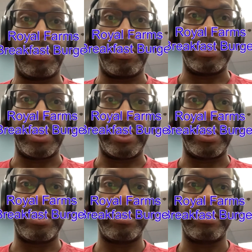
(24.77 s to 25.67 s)
all day.
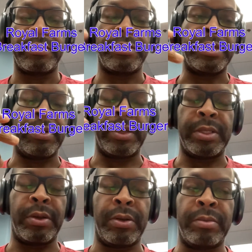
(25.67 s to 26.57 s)
So it's
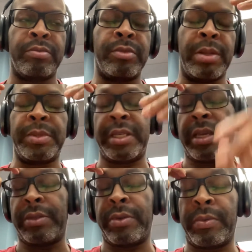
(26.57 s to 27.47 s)
all lumped
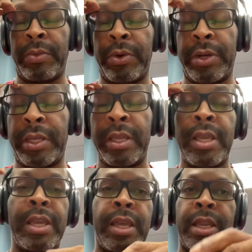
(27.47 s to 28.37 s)
together in wording.
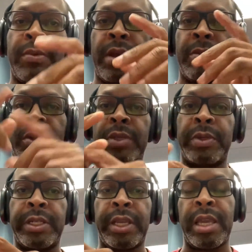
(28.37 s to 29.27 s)
Anyway, I'm going to
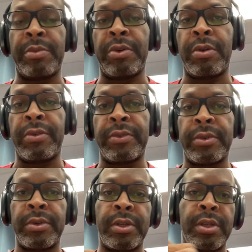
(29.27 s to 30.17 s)
switch the camera
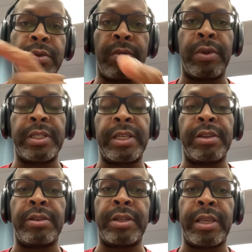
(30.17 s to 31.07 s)
over. We're going to take
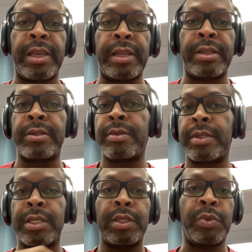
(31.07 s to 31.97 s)
a look at it,
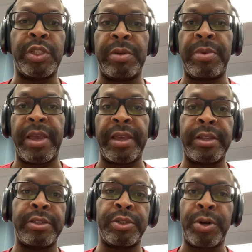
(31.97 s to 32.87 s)
switch it back,
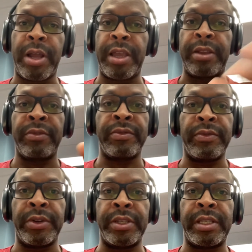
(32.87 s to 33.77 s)
try it.
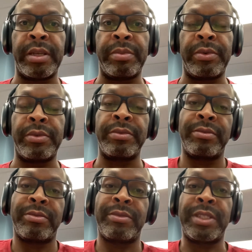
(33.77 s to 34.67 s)
Very simple.
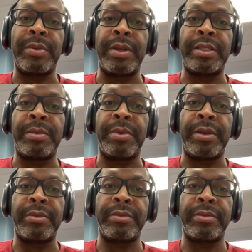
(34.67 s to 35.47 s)
See what it's about.